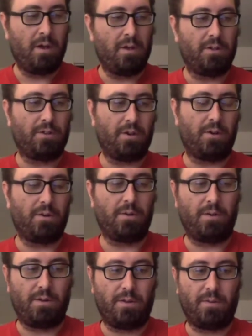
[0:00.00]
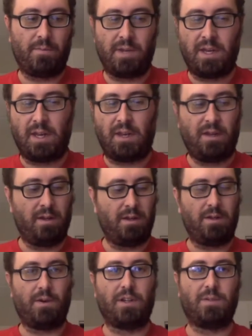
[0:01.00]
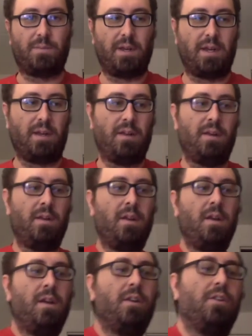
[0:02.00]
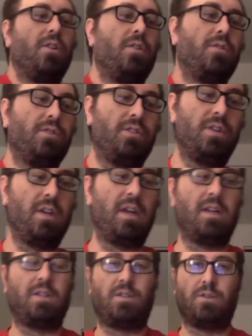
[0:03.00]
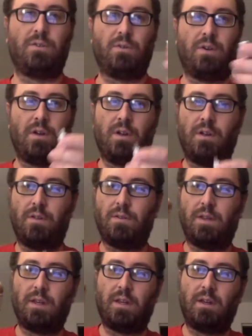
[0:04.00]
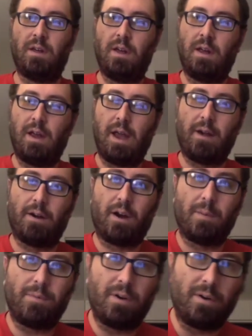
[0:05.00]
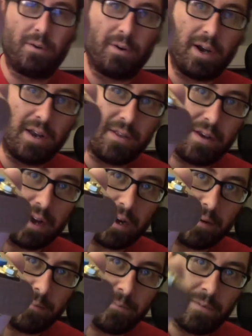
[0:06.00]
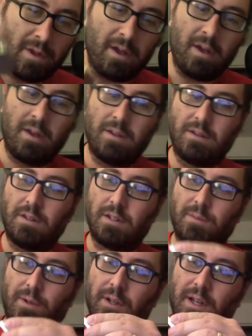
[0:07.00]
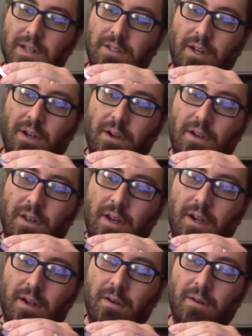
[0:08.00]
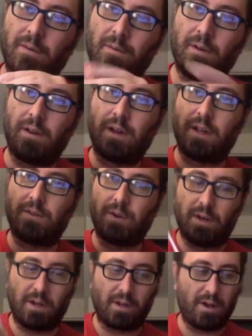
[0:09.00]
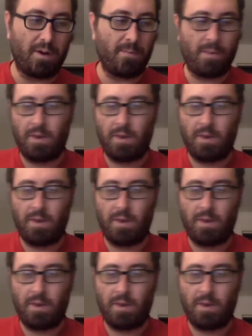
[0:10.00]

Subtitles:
So the mini USB goes into the AirHarp right there. So you just plug that sucker in there, and that's ready to go.